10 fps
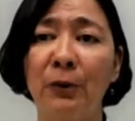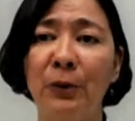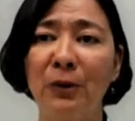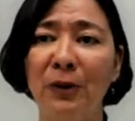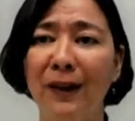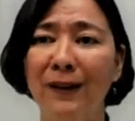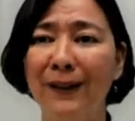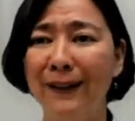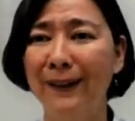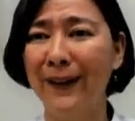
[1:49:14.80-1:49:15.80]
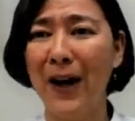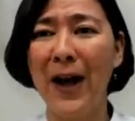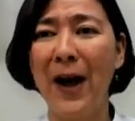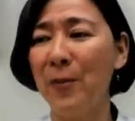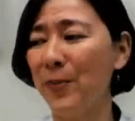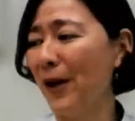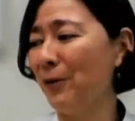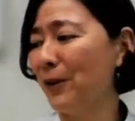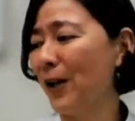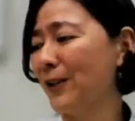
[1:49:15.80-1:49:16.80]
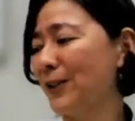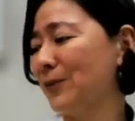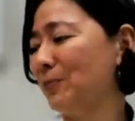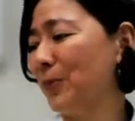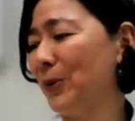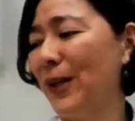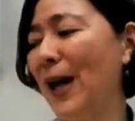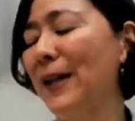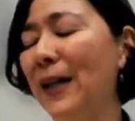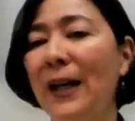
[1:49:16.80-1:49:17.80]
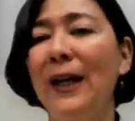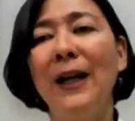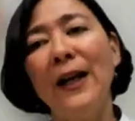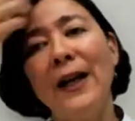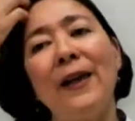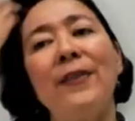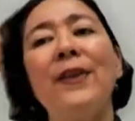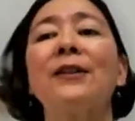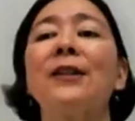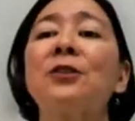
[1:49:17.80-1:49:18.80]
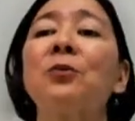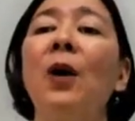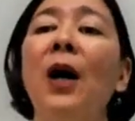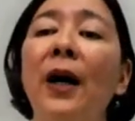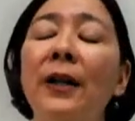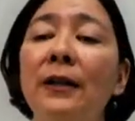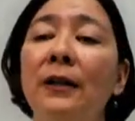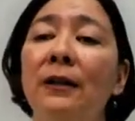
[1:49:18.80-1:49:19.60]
will not help, I would not put that. This is one